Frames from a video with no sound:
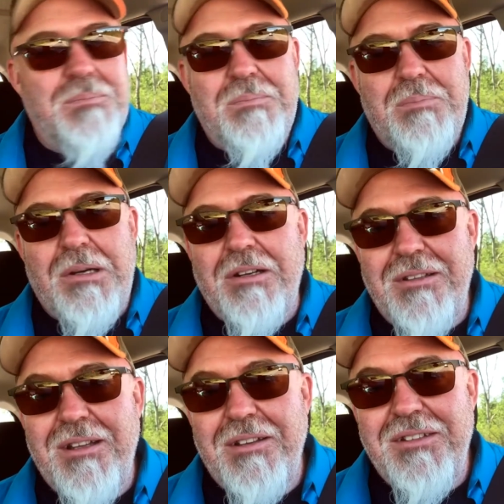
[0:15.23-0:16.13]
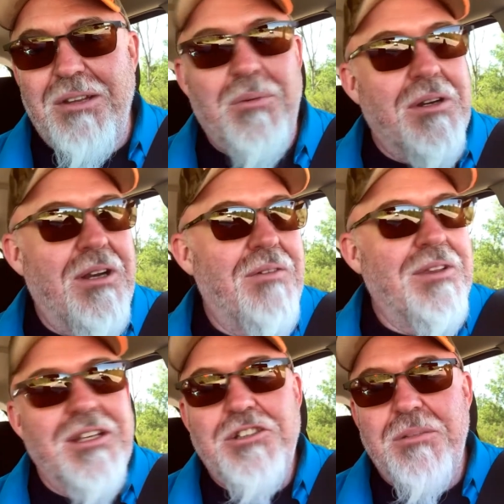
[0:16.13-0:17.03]
part of Tennessee where
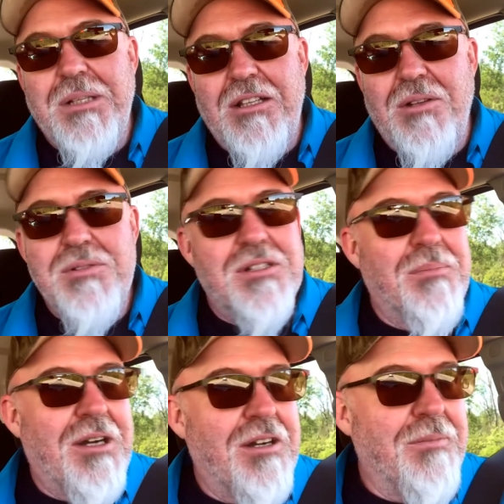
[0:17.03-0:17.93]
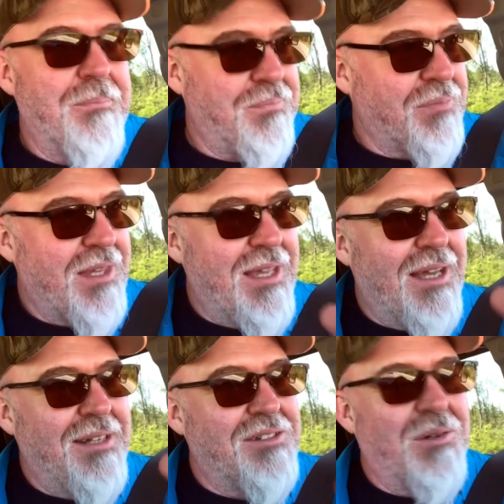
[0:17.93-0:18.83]
everything should be closed tomorrow.
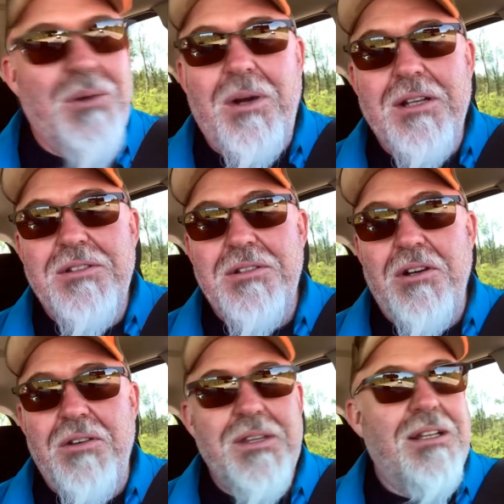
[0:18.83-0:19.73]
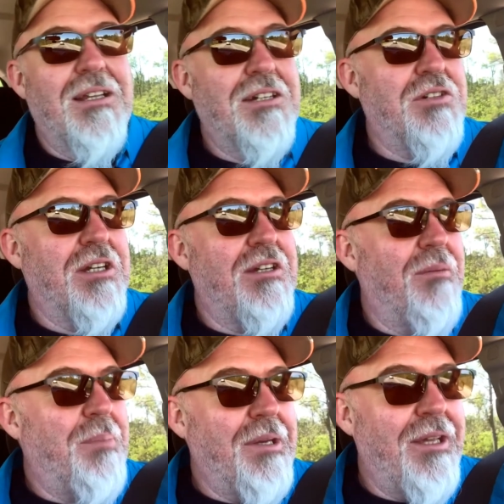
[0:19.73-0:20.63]
And so I wanted to call the electric
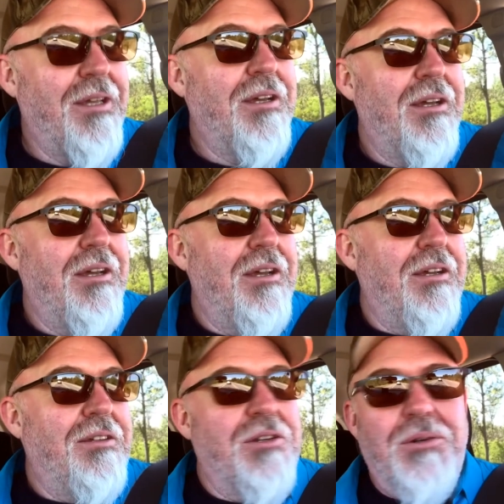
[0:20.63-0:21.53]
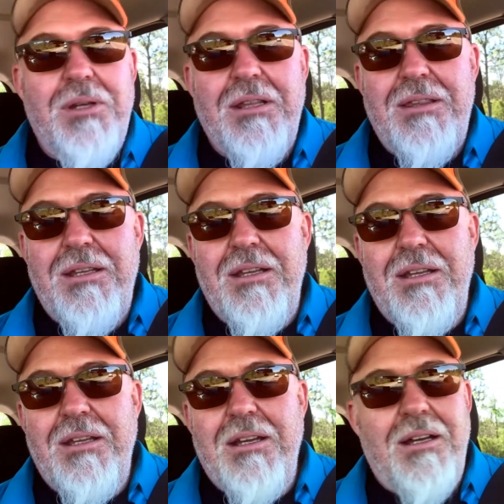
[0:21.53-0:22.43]
company to get
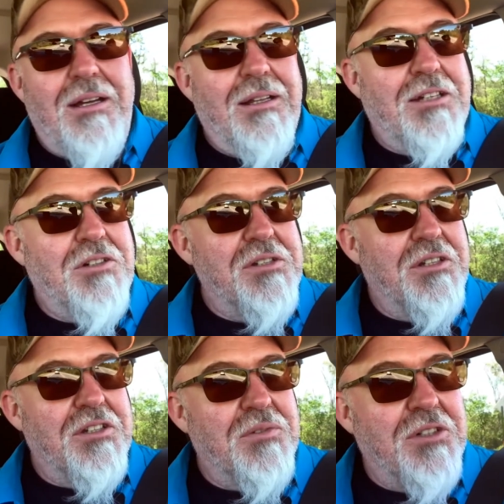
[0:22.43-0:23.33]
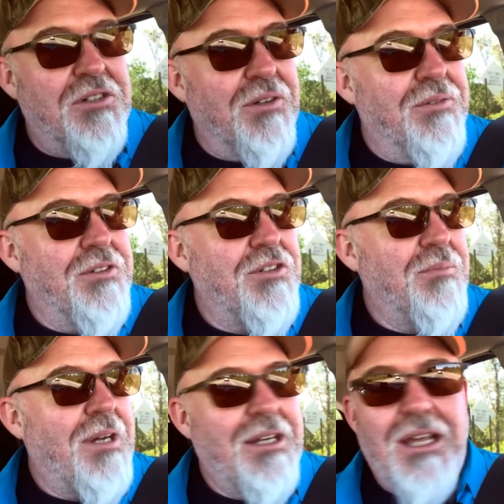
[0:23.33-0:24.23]
the electricity switched over to
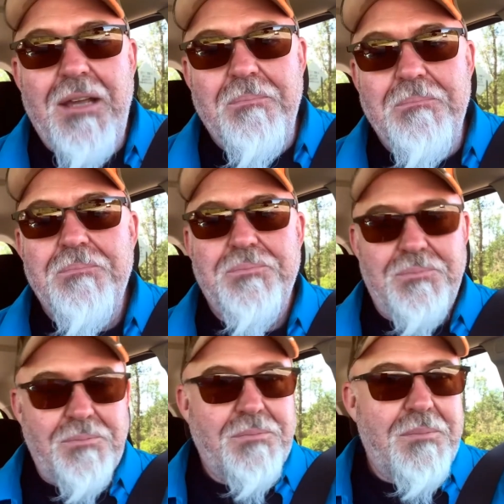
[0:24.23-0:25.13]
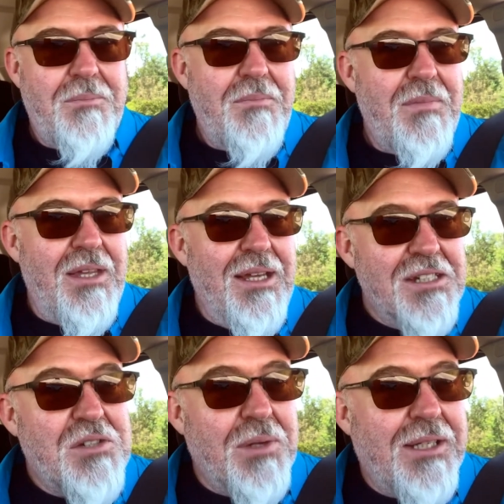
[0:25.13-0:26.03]
my name
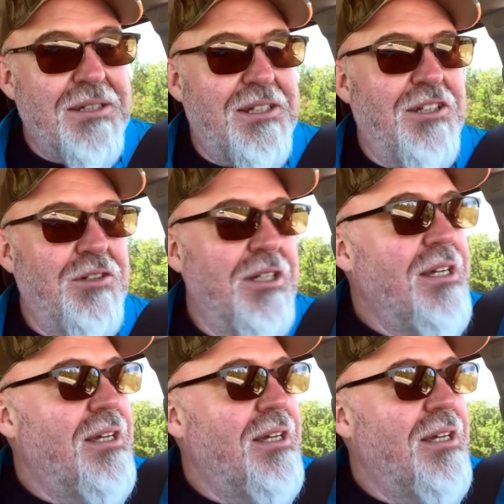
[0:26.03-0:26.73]
as quick as I could.